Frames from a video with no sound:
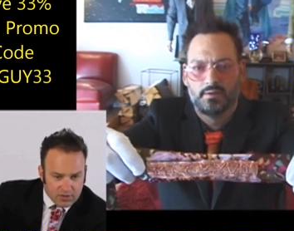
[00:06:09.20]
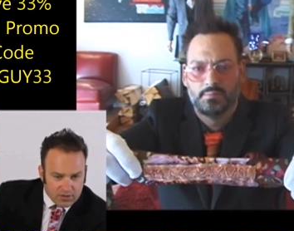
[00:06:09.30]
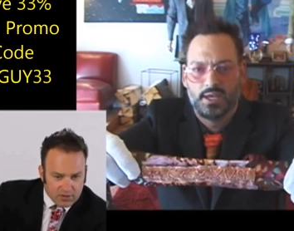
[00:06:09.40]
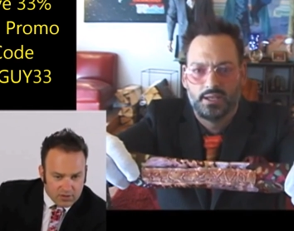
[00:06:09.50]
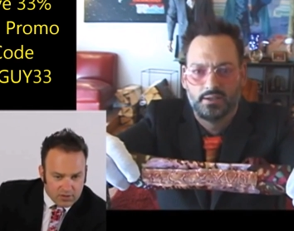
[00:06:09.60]

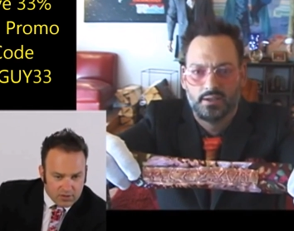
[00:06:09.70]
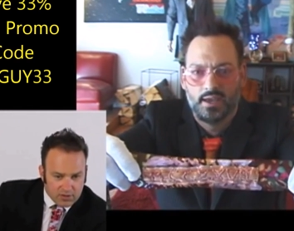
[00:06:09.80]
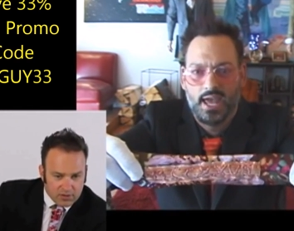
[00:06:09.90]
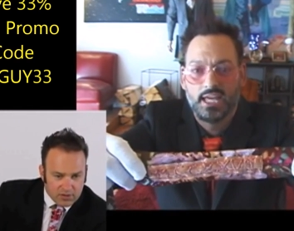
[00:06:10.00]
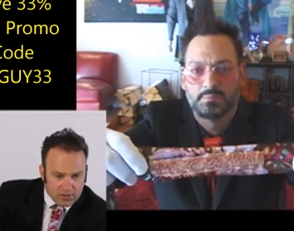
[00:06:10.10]
Speaker 1: been
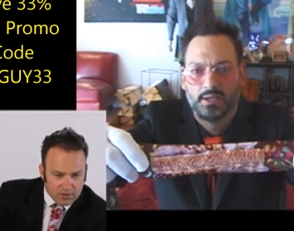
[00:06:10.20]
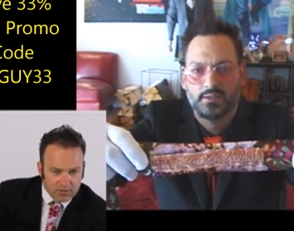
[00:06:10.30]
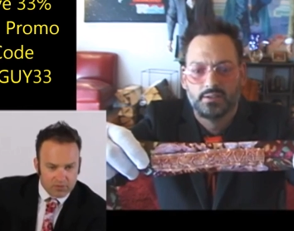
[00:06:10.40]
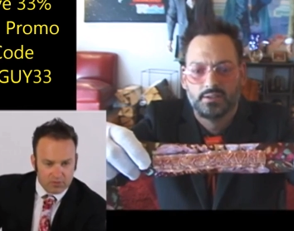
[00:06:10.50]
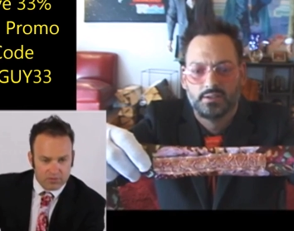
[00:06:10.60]
has
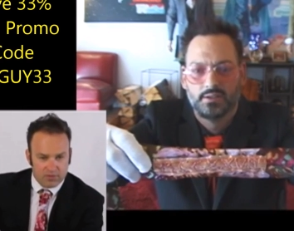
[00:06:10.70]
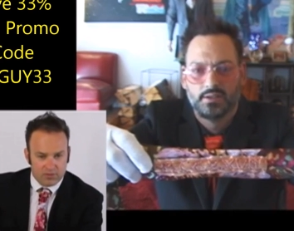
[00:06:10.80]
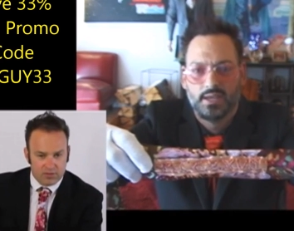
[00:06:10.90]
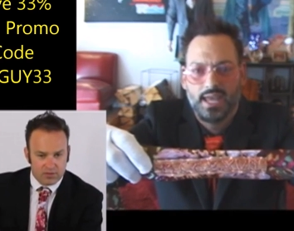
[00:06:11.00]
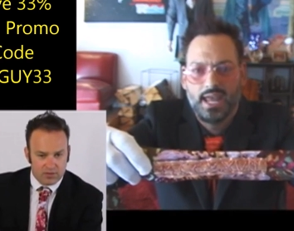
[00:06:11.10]
been
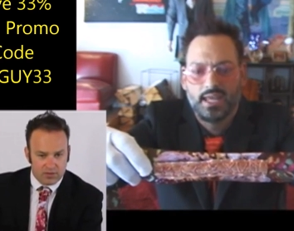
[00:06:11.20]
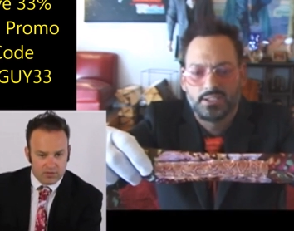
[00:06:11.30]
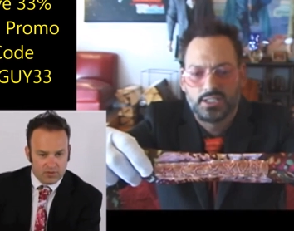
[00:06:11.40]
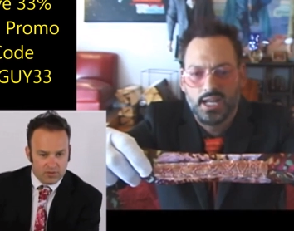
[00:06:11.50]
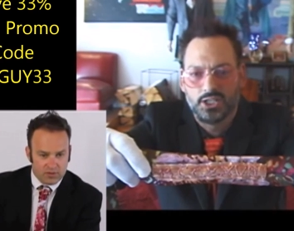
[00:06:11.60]
hand
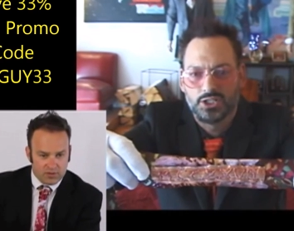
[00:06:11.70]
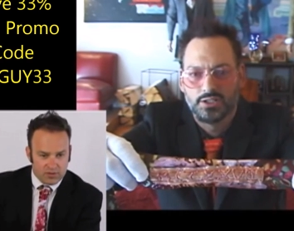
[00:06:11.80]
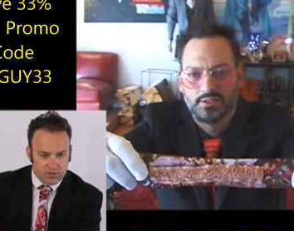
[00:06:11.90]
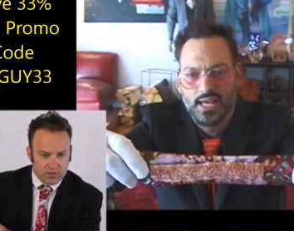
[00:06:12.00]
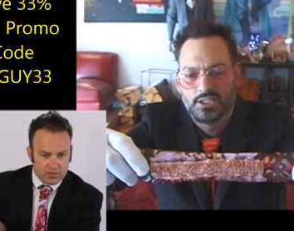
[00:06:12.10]

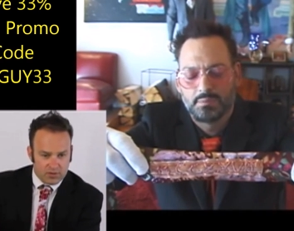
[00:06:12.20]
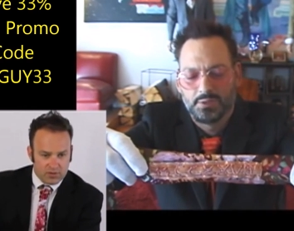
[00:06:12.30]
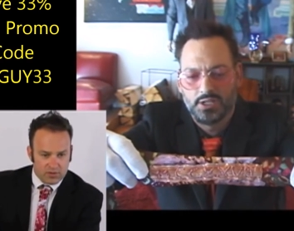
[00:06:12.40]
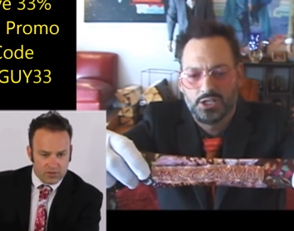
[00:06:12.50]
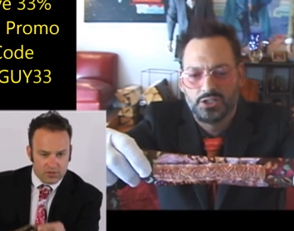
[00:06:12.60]
stitched. That's the
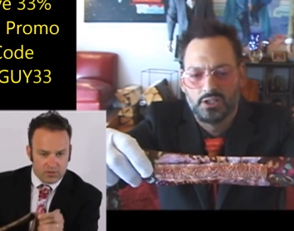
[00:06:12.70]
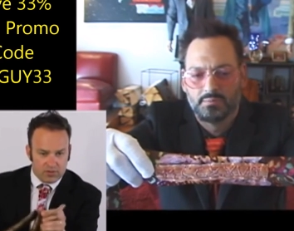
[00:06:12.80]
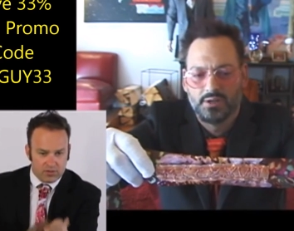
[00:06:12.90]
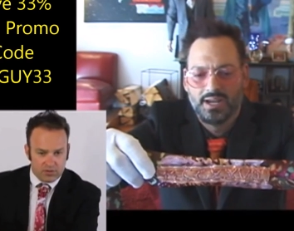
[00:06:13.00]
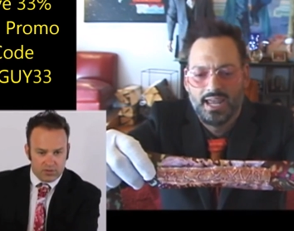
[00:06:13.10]
production
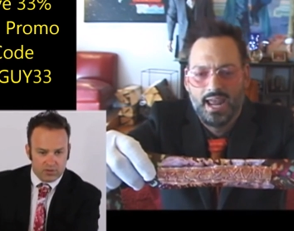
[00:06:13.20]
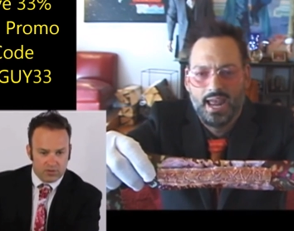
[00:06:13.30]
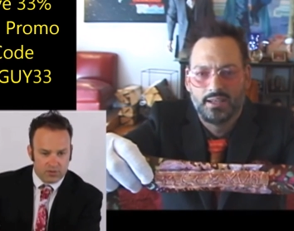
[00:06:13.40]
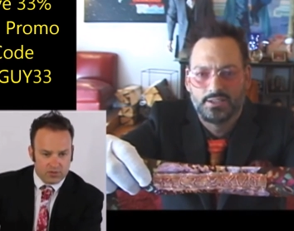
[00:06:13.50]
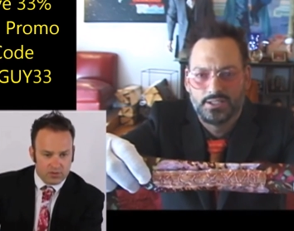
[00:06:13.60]
number,
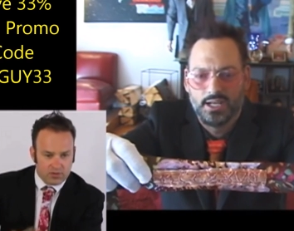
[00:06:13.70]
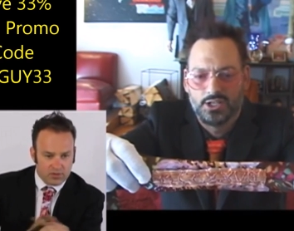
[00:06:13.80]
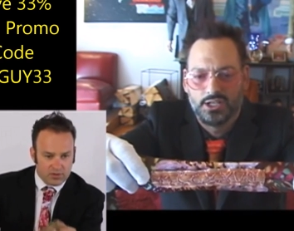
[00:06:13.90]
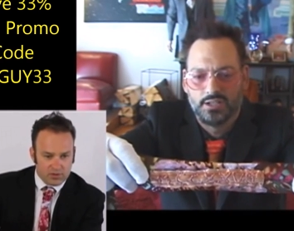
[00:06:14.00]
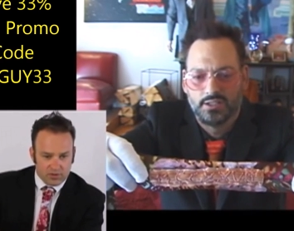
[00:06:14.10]
hand
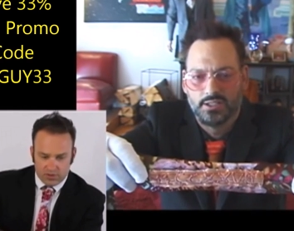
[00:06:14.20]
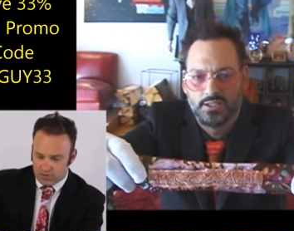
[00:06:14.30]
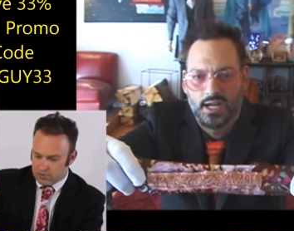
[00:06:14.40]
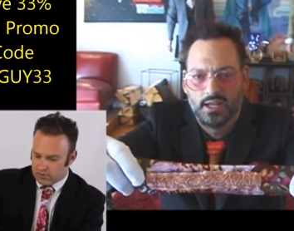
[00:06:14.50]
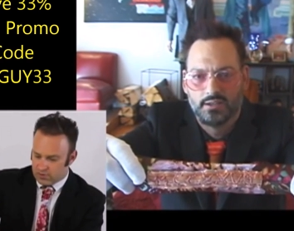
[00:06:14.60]
stitched into this
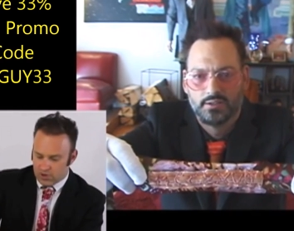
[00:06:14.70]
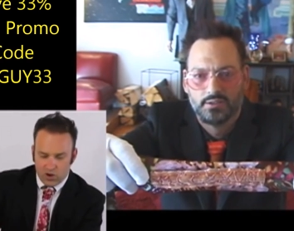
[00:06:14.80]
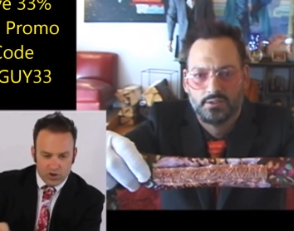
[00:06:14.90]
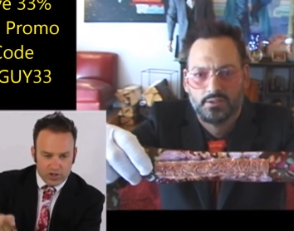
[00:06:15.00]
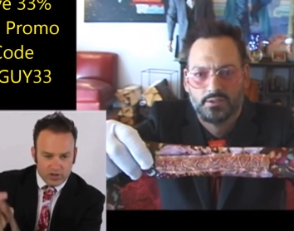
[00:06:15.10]
tie.
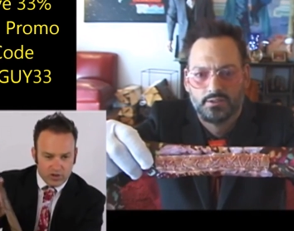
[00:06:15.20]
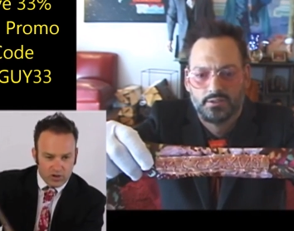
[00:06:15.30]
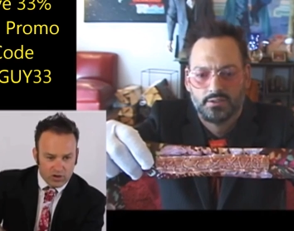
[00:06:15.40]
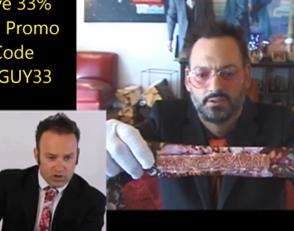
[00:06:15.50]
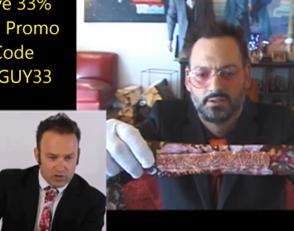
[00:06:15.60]
Oh,
Speaker 2: and
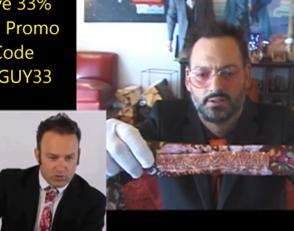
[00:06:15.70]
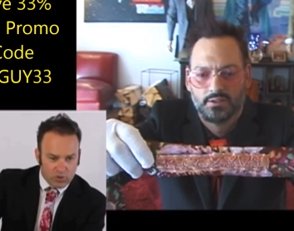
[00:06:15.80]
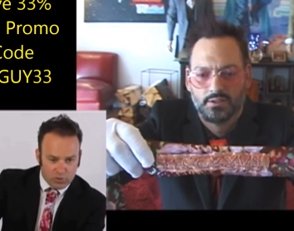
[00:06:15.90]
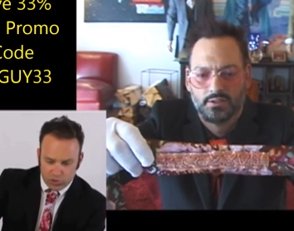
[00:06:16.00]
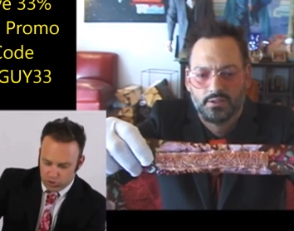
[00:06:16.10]
uh,
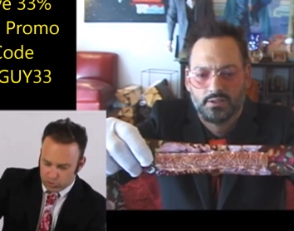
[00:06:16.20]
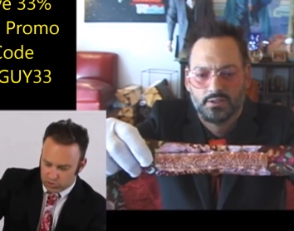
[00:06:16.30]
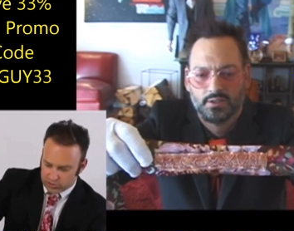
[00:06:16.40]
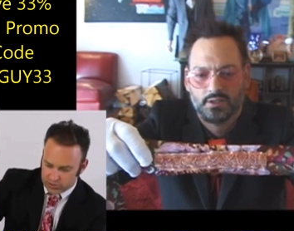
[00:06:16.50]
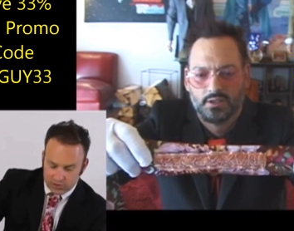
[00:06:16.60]
Roman
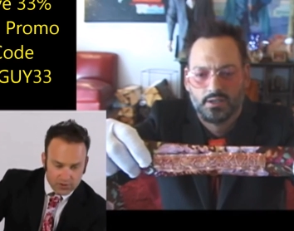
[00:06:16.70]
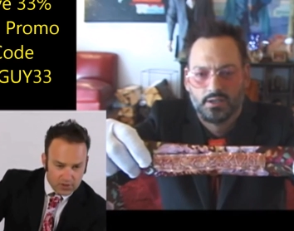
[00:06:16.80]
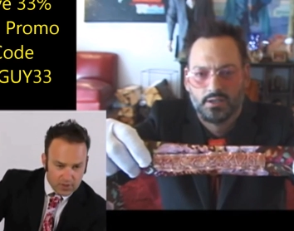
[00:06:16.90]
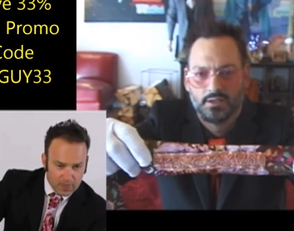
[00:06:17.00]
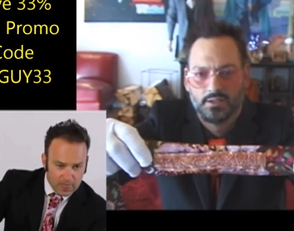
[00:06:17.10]
numerals.
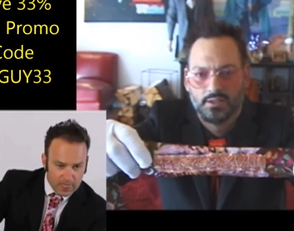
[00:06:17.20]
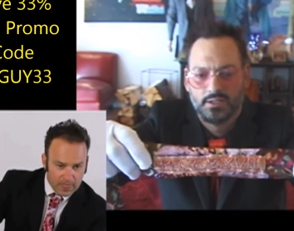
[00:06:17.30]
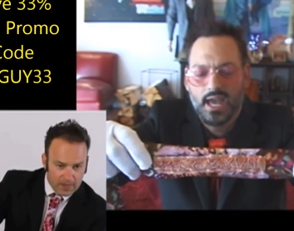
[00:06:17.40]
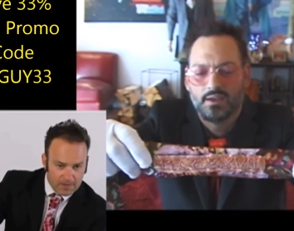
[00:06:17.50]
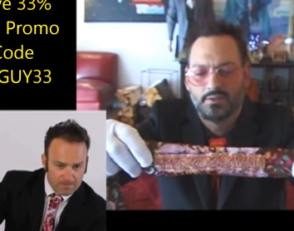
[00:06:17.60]

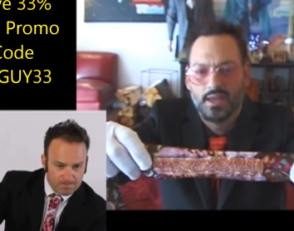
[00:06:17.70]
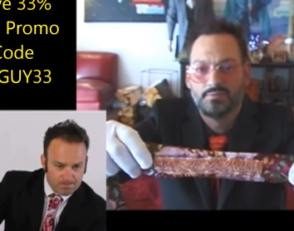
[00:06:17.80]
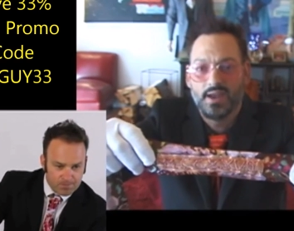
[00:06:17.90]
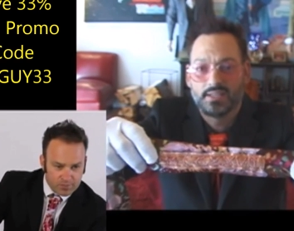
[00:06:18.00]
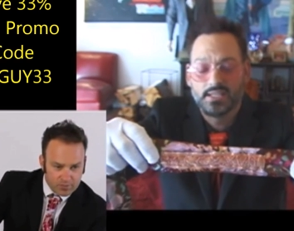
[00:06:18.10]
Speaker 1: Yeah,
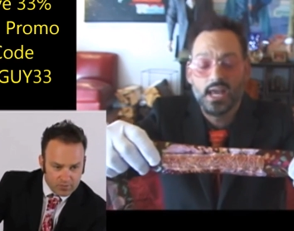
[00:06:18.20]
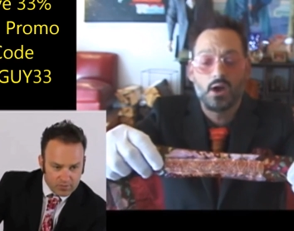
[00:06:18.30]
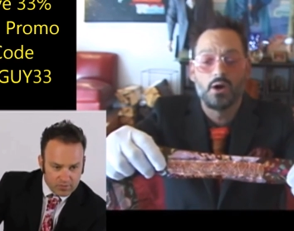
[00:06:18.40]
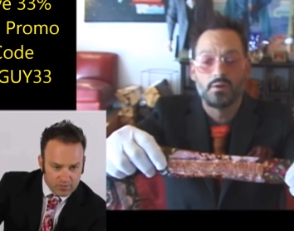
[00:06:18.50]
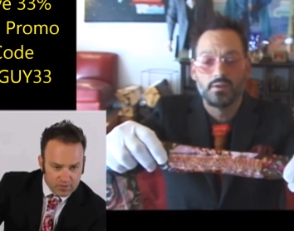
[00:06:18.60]
in fact, that's
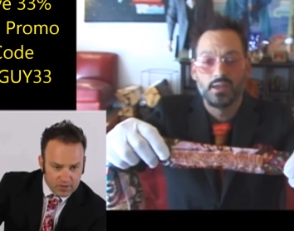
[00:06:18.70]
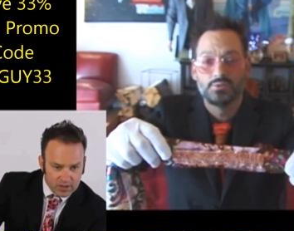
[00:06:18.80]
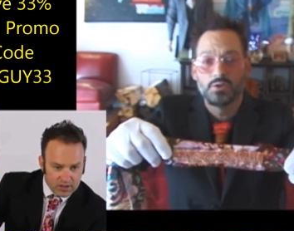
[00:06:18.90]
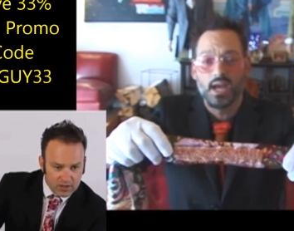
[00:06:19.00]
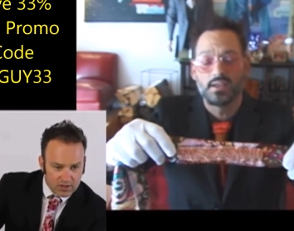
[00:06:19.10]
how. If
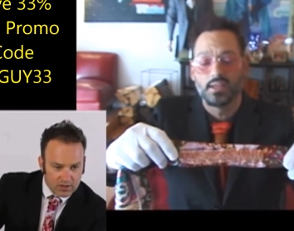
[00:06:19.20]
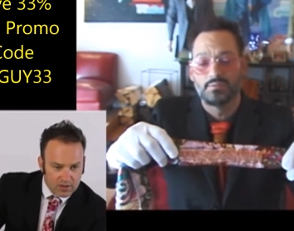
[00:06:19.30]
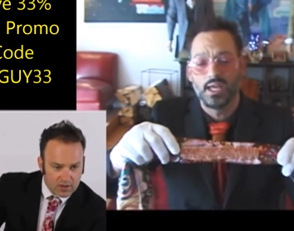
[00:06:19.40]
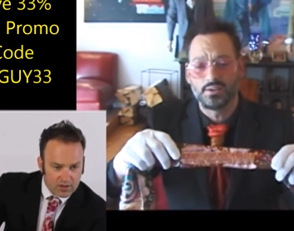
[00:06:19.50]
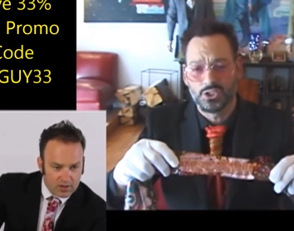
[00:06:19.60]
you got, if
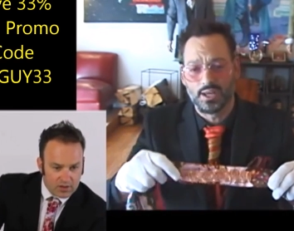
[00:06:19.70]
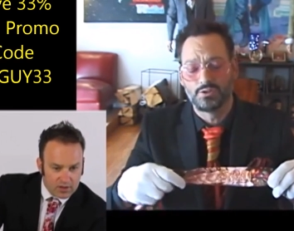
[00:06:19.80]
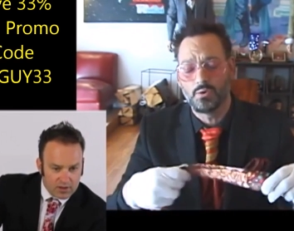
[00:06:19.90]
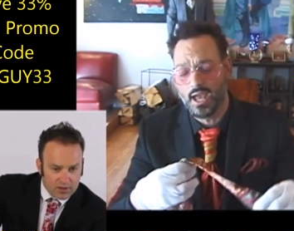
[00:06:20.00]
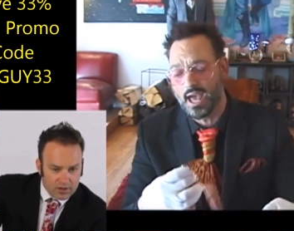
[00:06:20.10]
you got, if
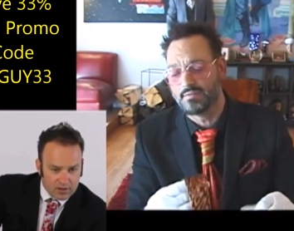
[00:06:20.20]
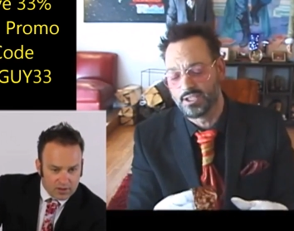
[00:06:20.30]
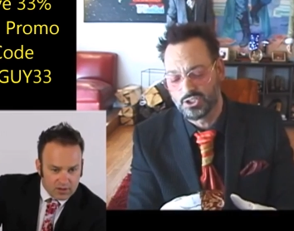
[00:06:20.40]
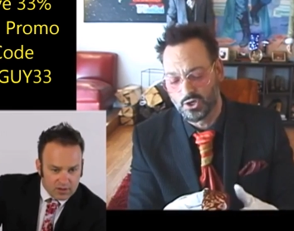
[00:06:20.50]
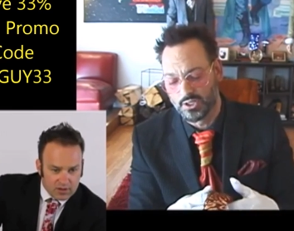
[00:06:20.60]
you have
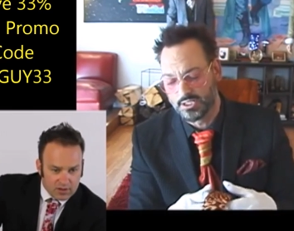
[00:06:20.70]
a Sterling